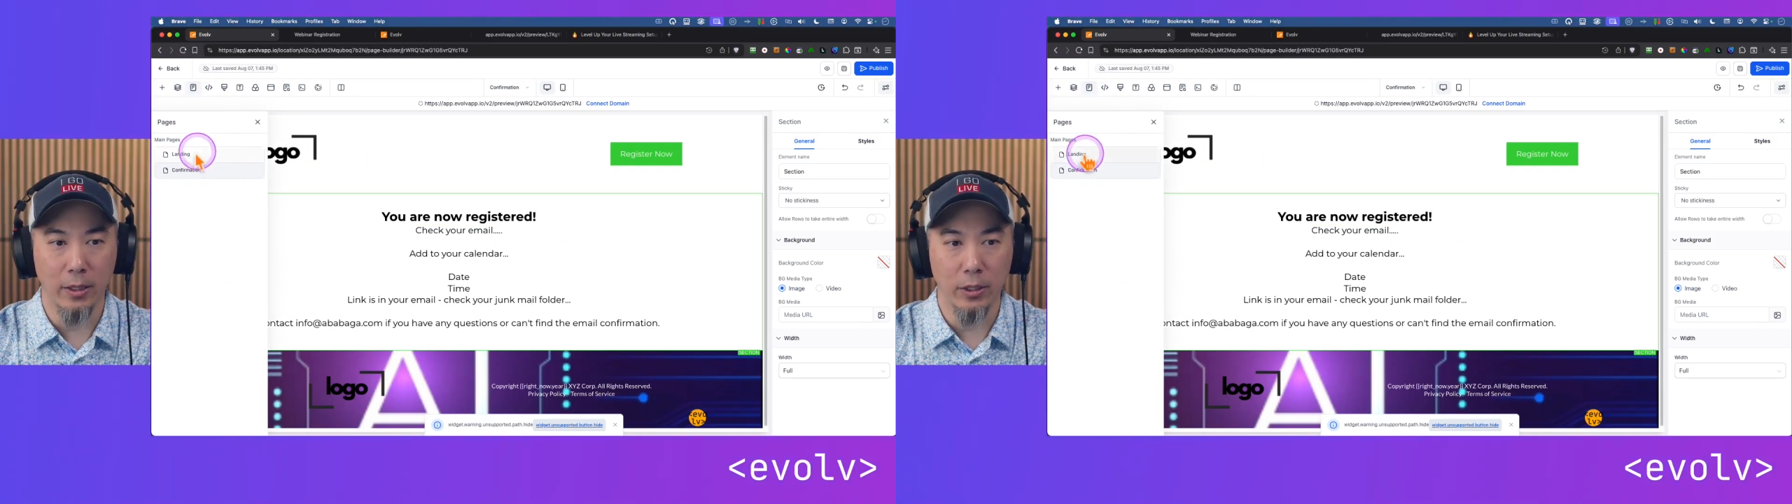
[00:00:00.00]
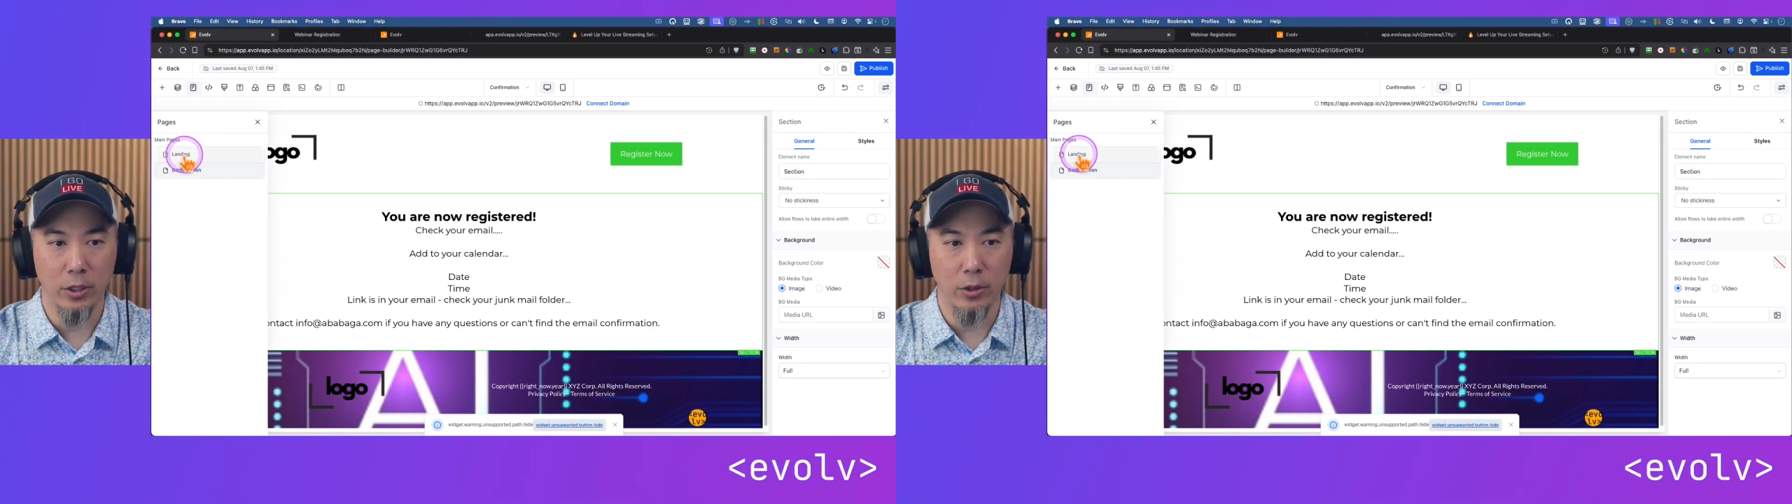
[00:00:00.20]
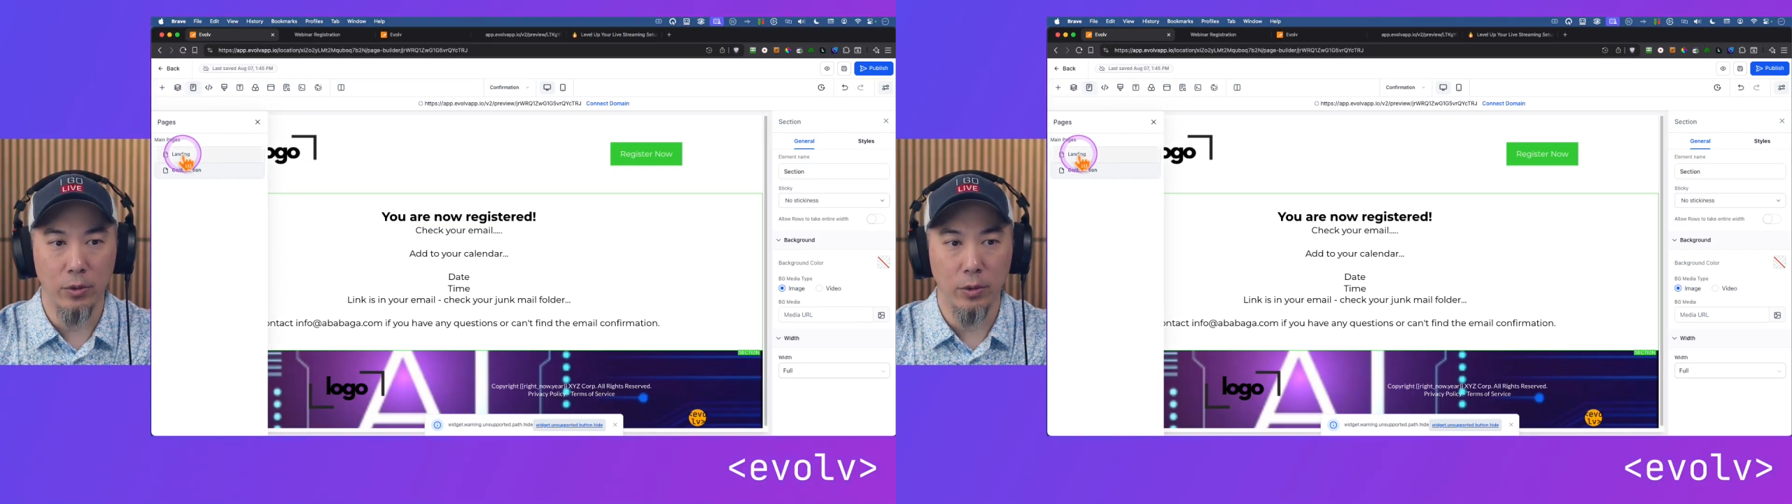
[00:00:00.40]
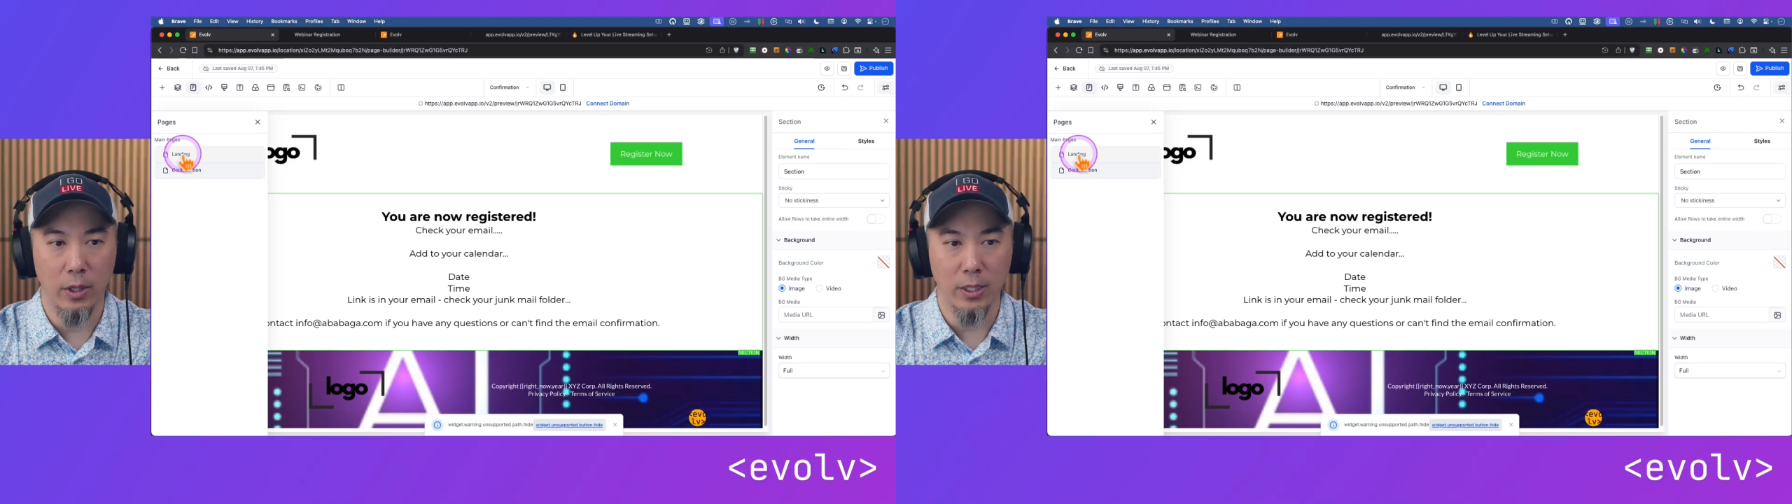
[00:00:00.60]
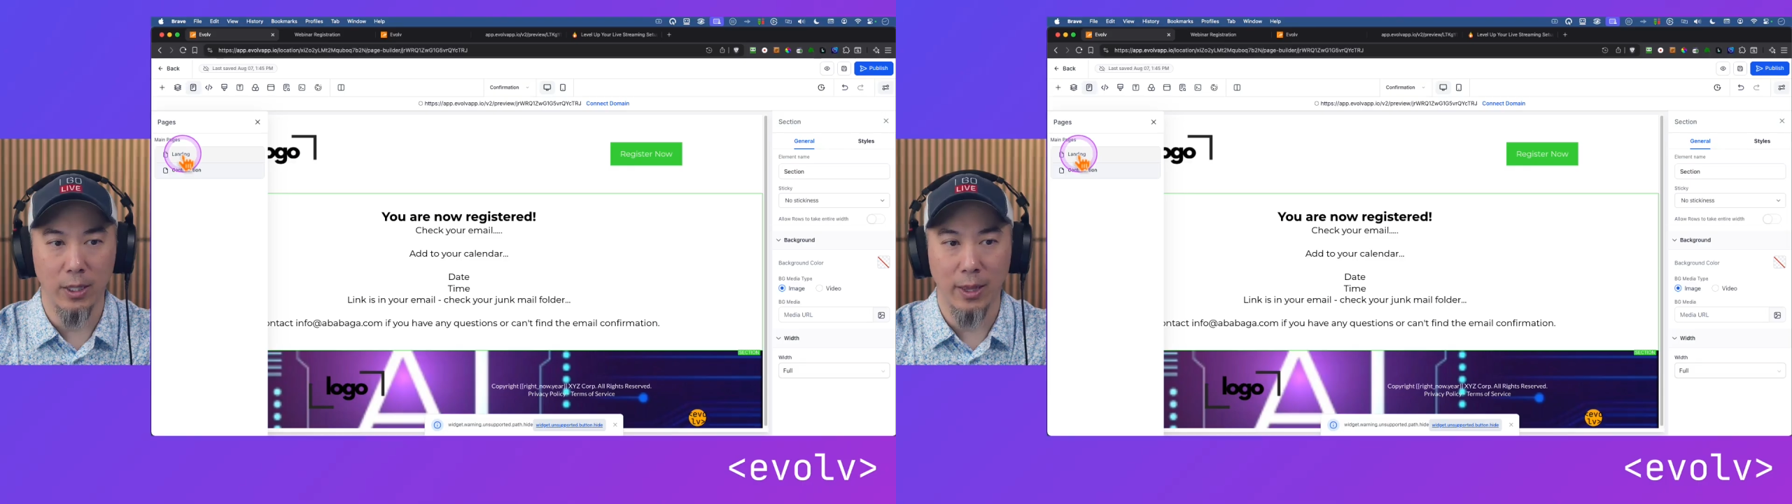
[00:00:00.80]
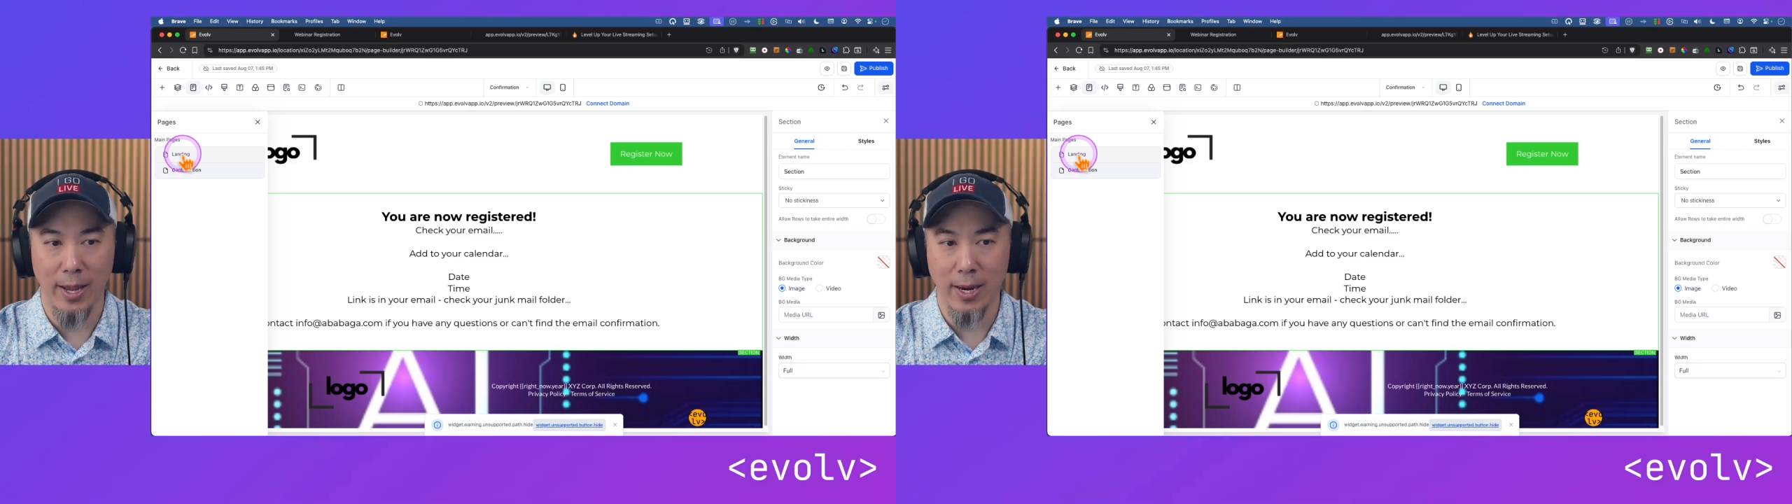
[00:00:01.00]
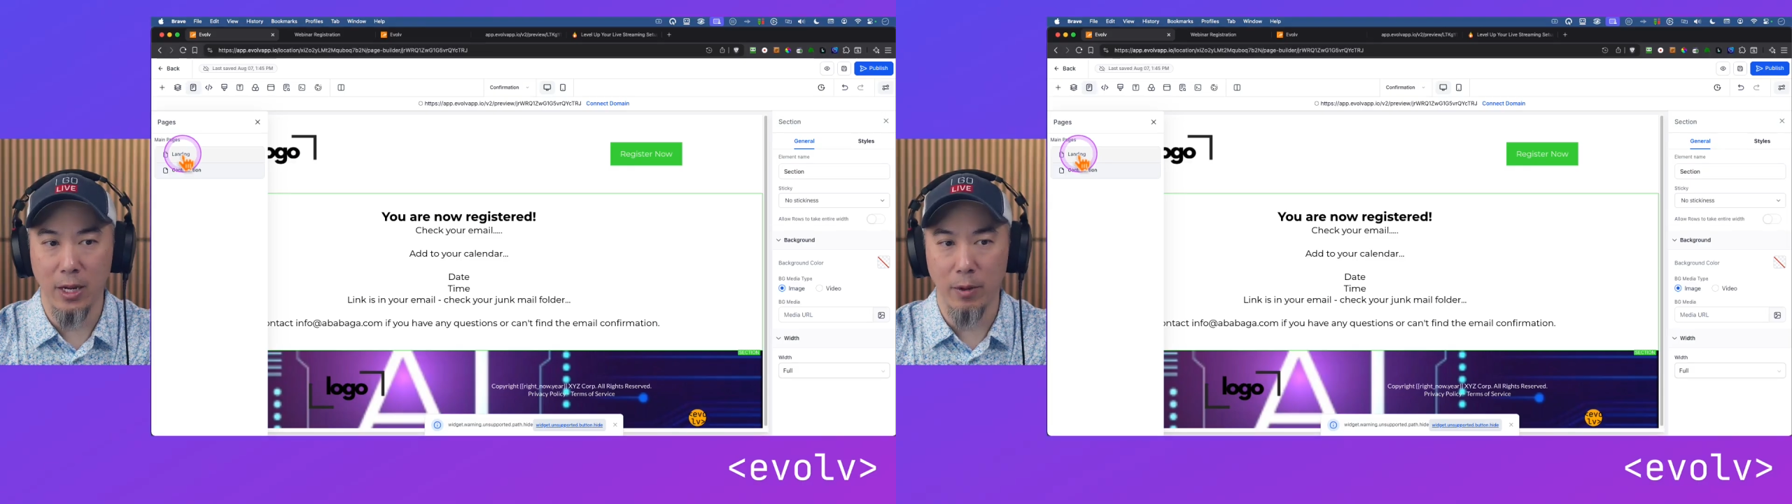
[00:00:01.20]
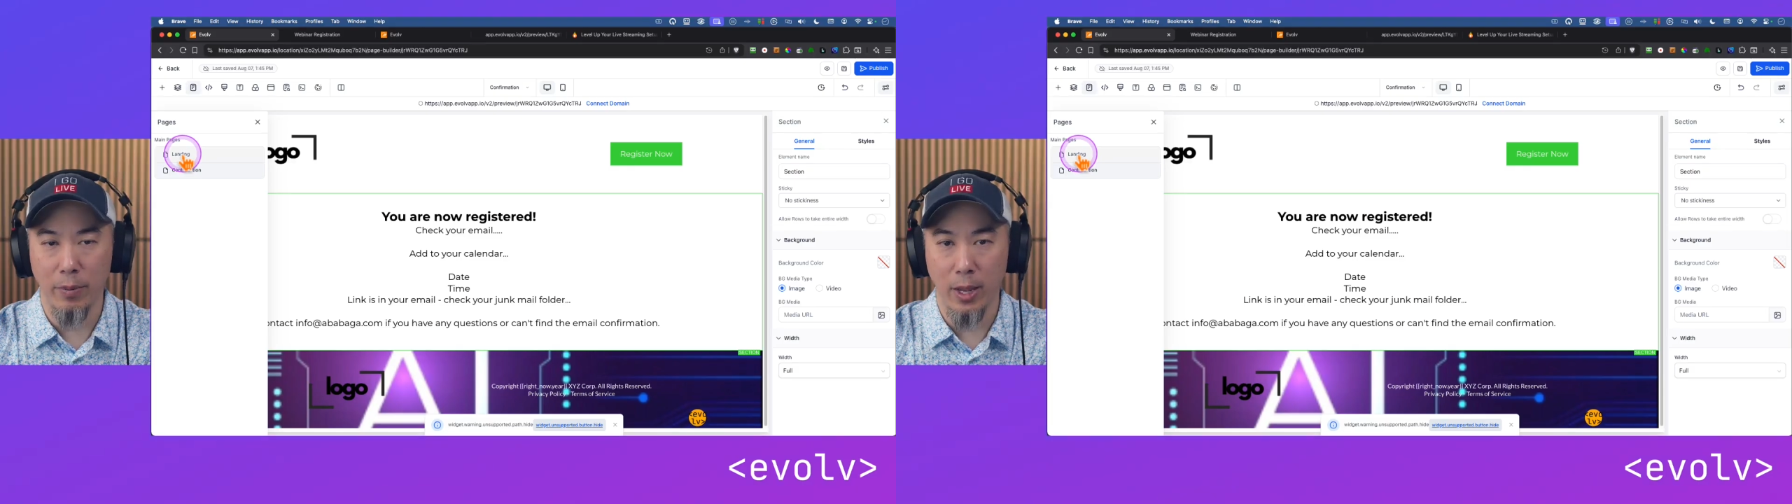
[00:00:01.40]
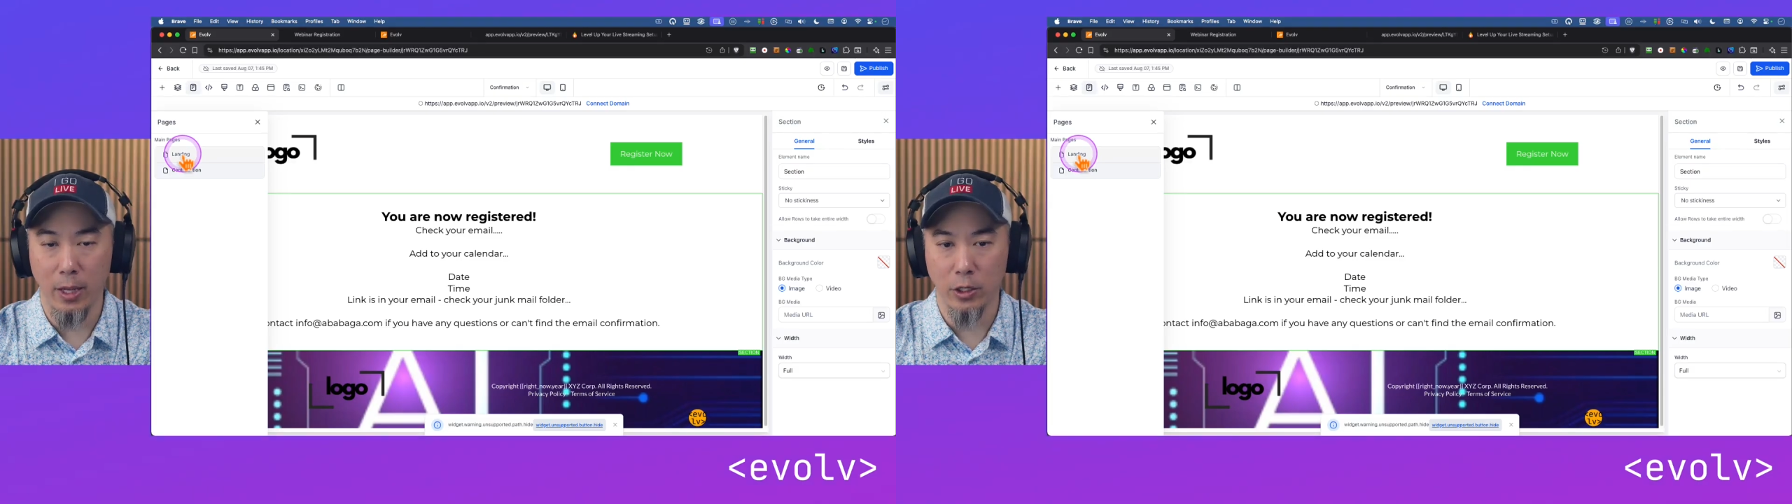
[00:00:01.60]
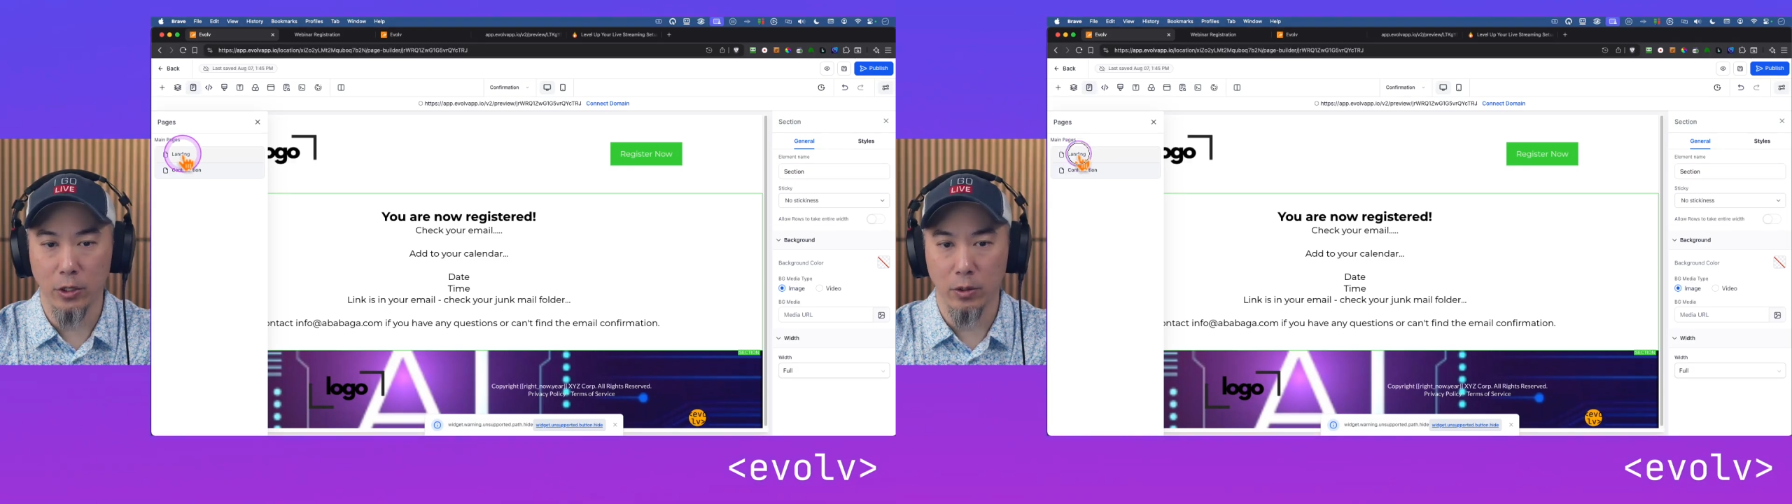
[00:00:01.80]
to this landing
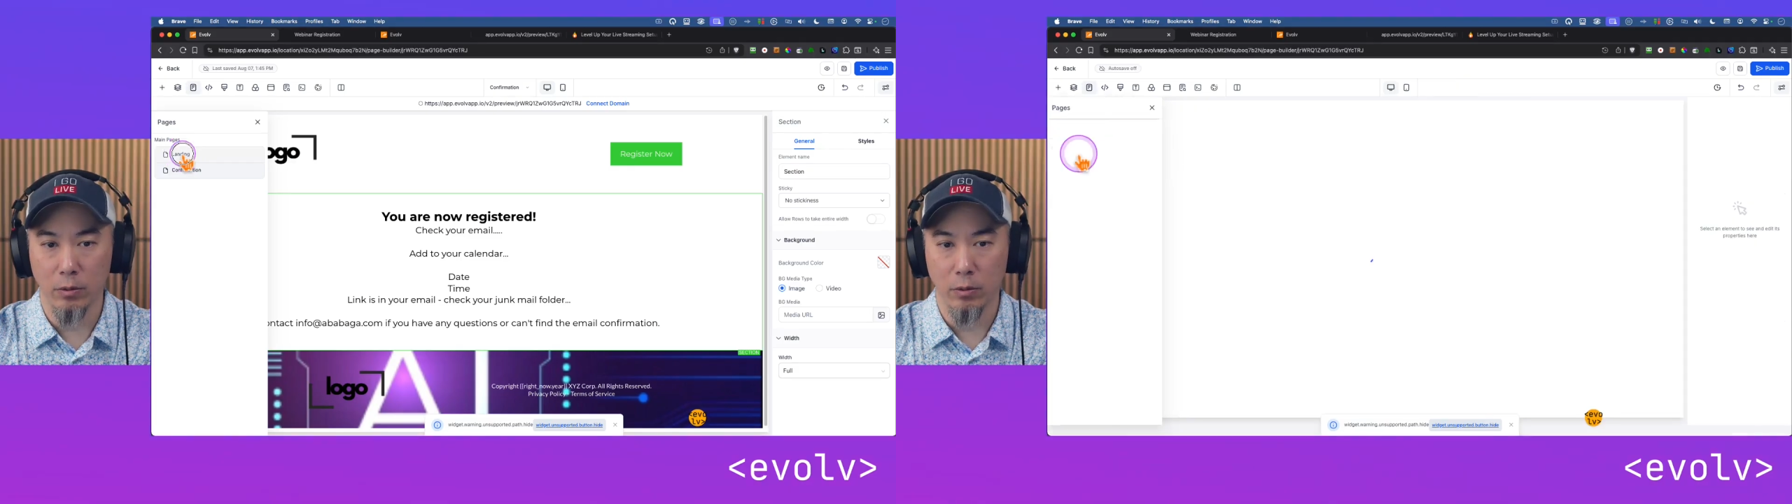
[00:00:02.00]
page,